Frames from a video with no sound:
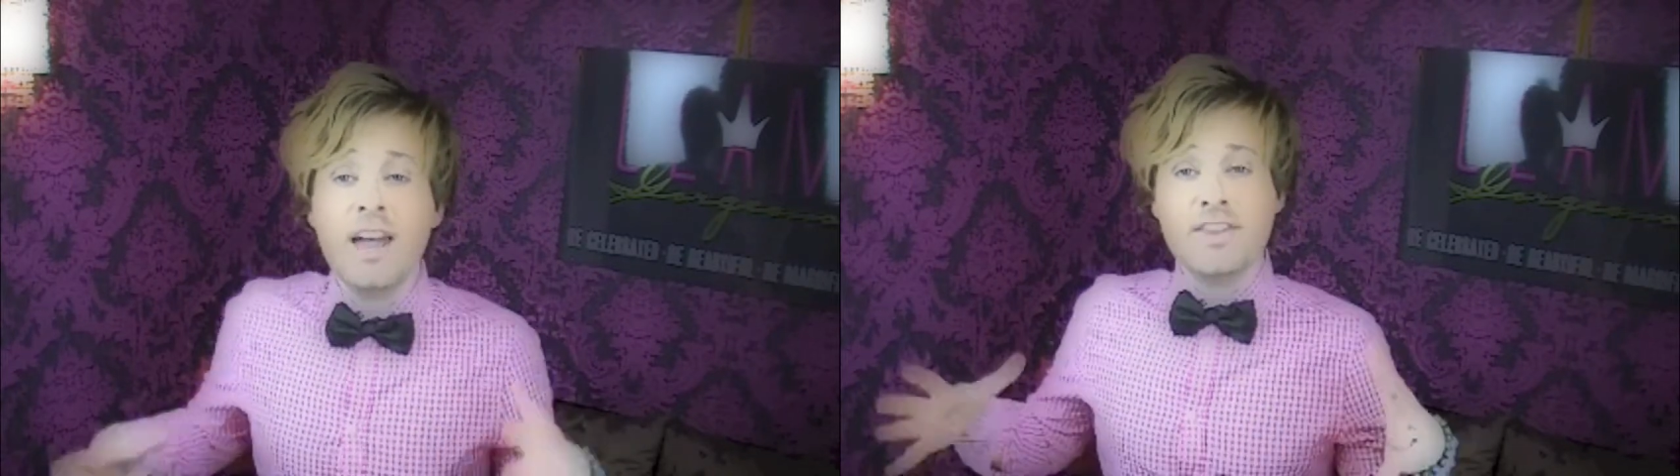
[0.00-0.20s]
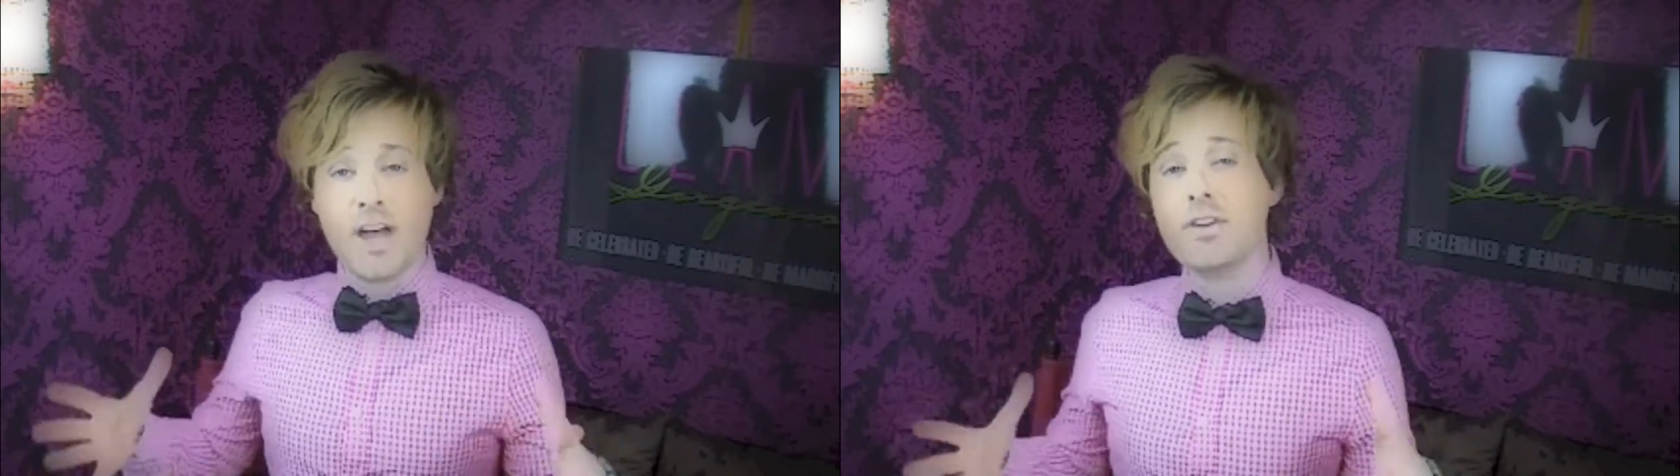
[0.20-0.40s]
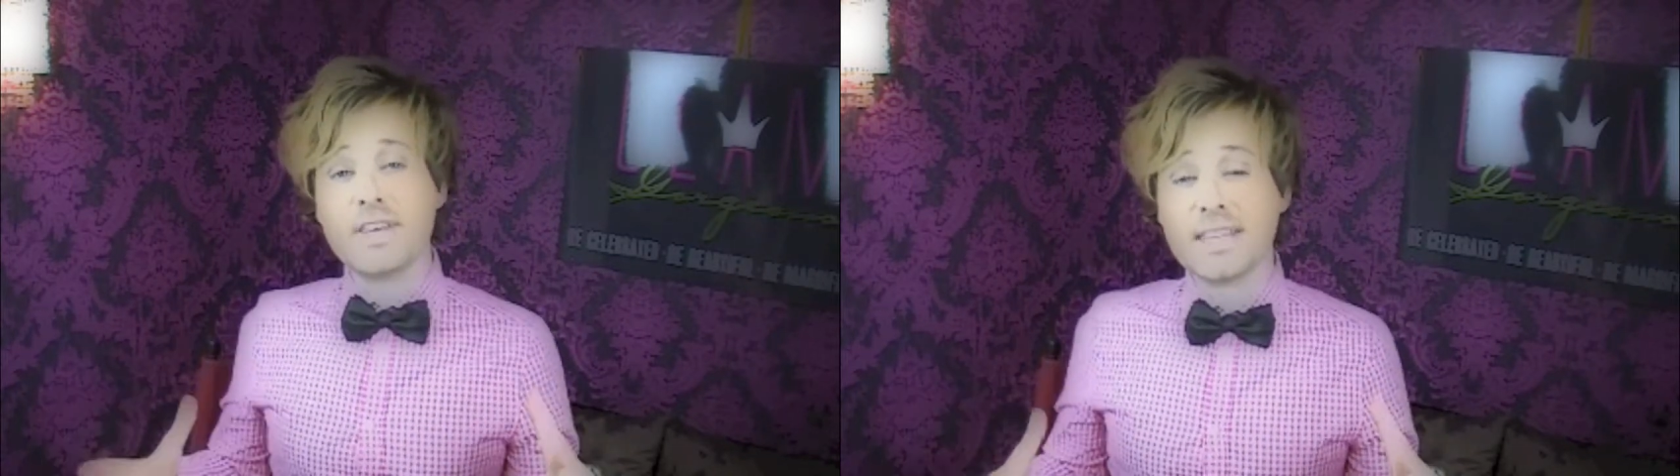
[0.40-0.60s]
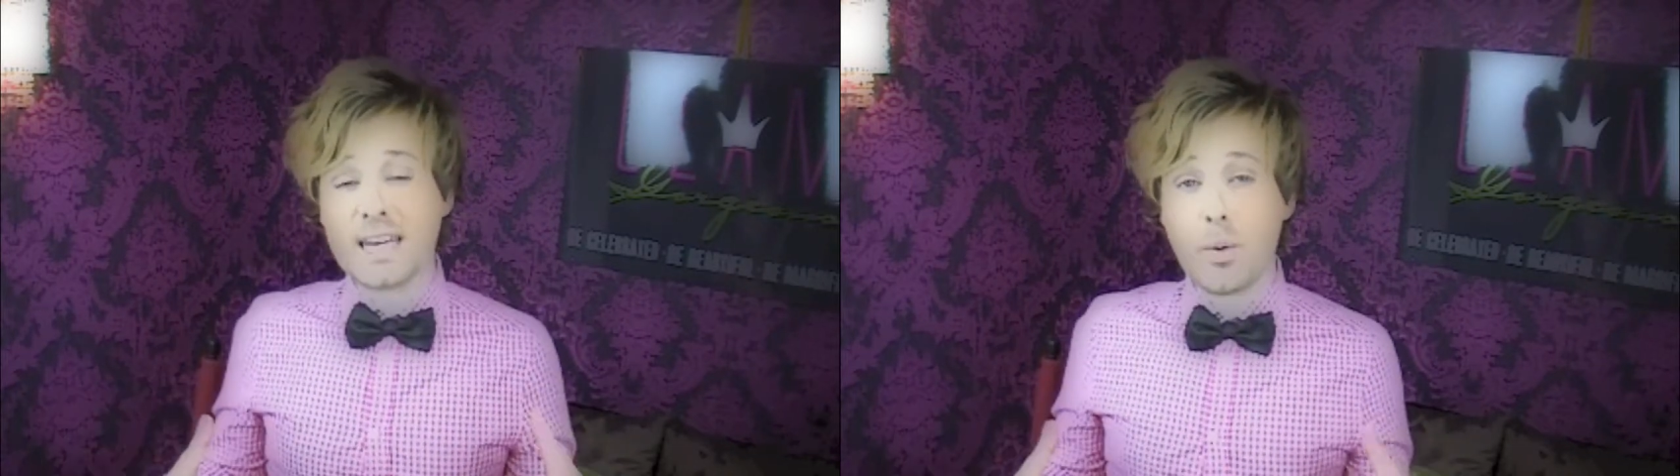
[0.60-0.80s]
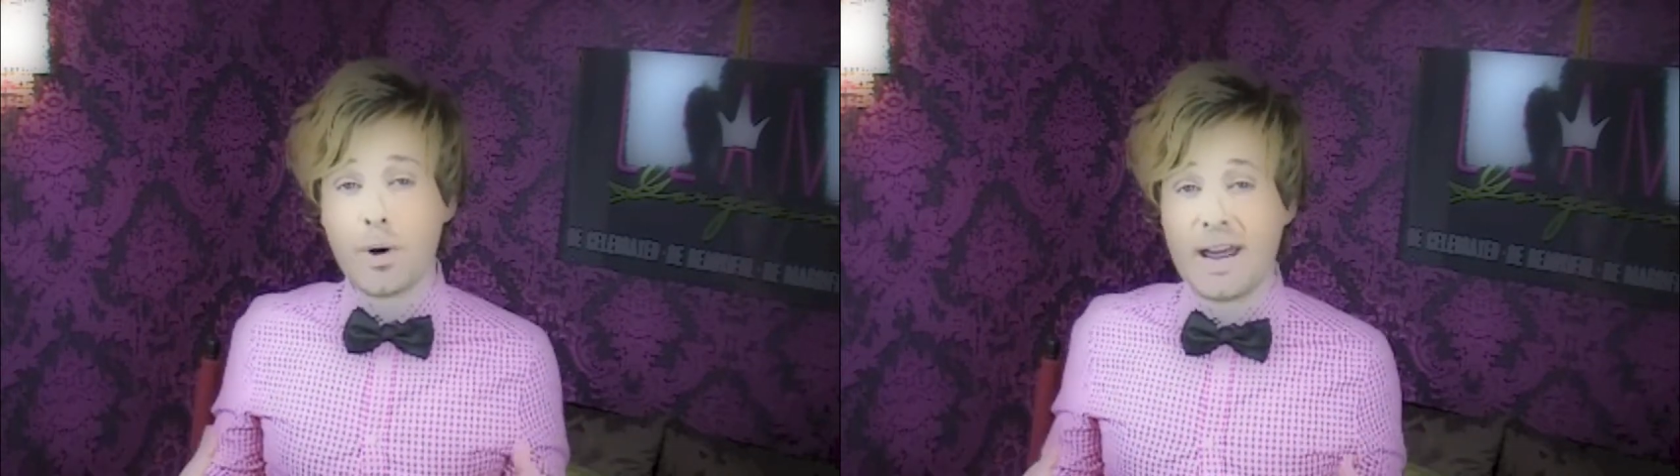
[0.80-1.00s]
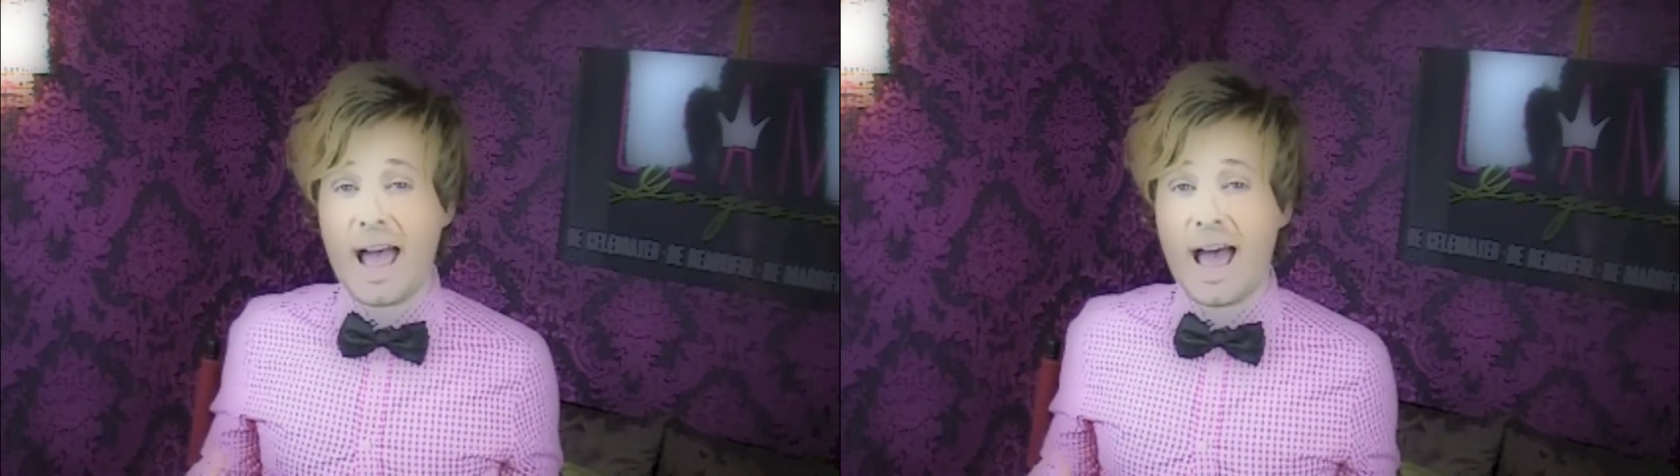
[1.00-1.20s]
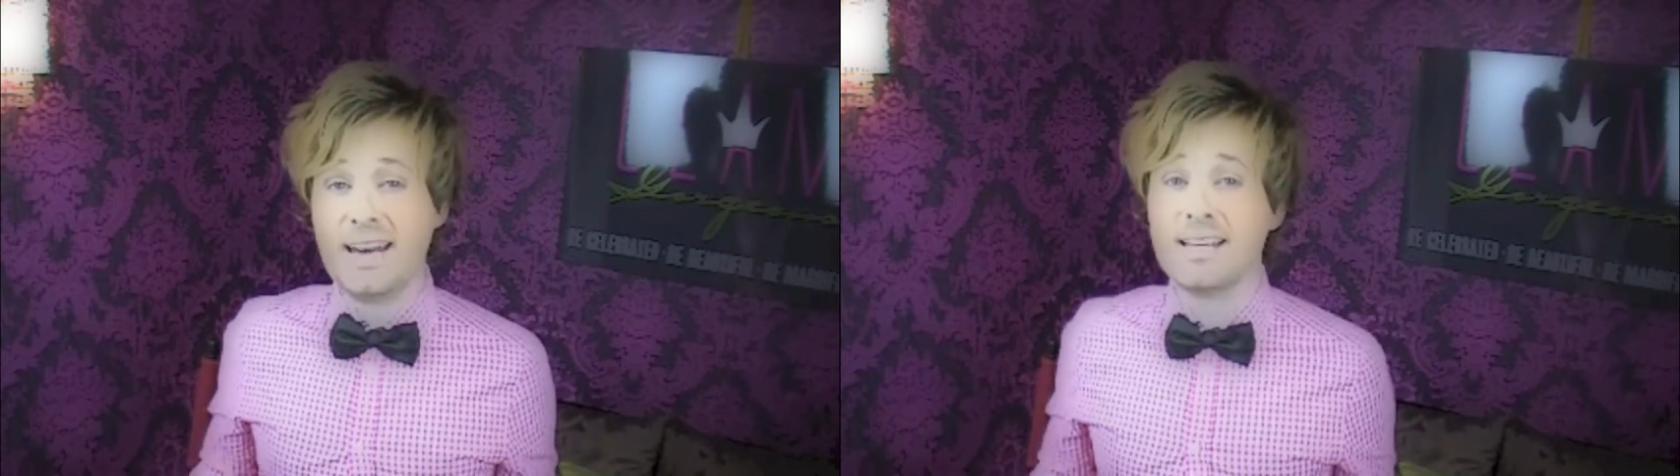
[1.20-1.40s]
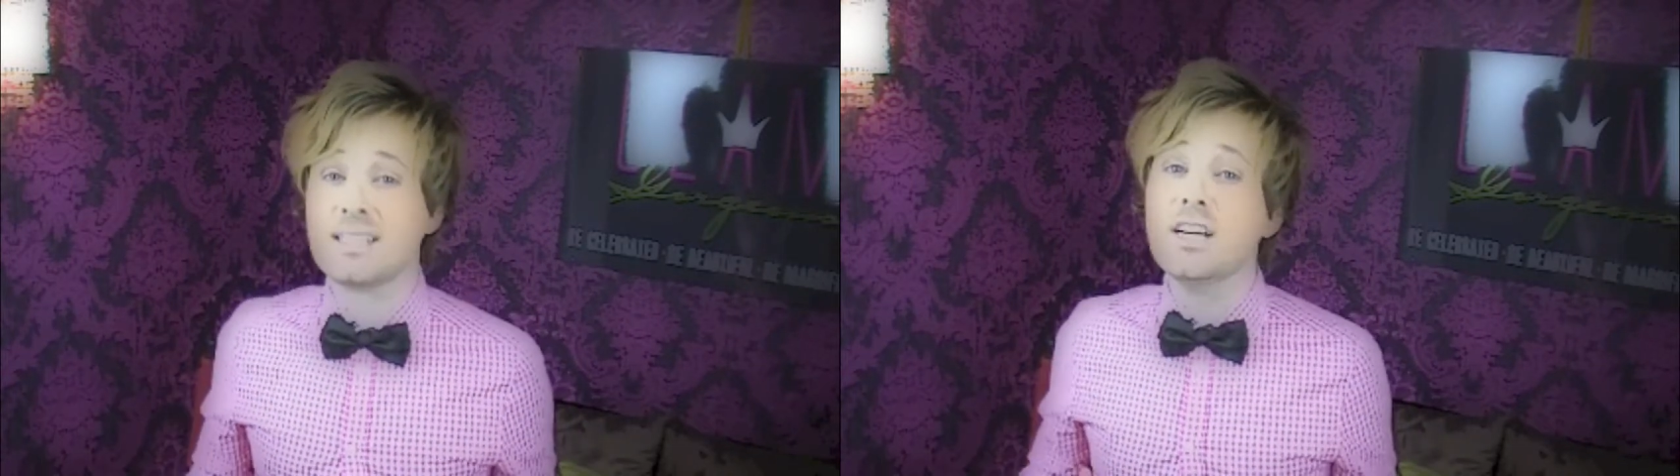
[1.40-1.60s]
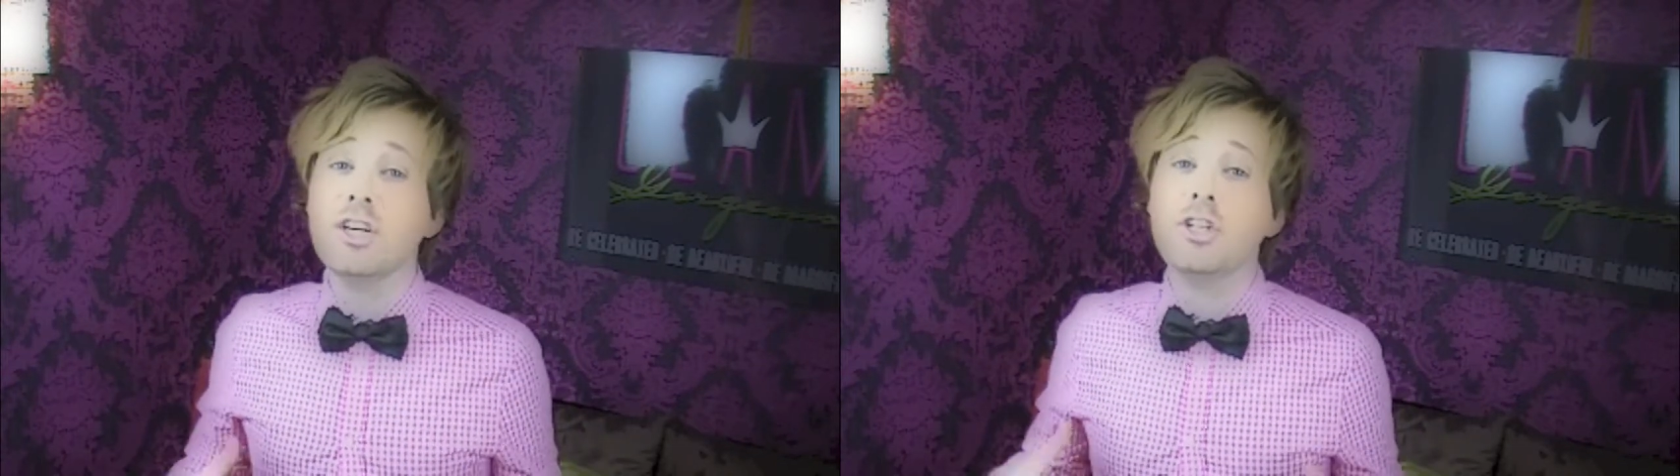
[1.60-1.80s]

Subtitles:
The other thing that I want to add is,